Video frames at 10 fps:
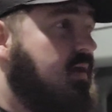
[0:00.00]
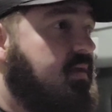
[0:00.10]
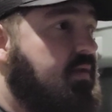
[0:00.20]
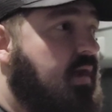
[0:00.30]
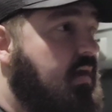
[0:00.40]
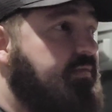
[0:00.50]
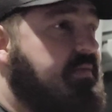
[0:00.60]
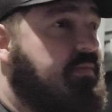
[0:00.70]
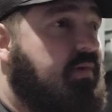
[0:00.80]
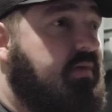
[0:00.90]
not even
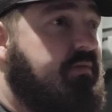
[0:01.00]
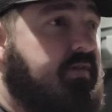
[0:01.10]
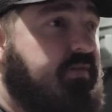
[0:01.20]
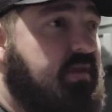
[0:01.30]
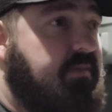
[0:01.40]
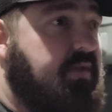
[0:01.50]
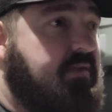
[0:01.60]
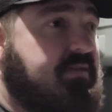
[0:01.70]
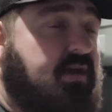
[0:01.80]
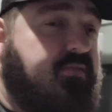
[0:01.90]
more than 15 minutes
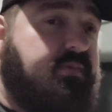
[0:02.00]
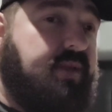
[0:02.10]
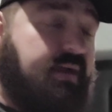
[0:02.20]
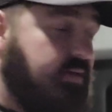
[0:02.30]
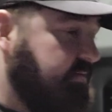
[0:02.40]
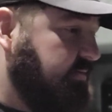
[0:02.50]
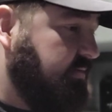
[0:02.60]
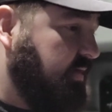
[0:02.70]
down from the house,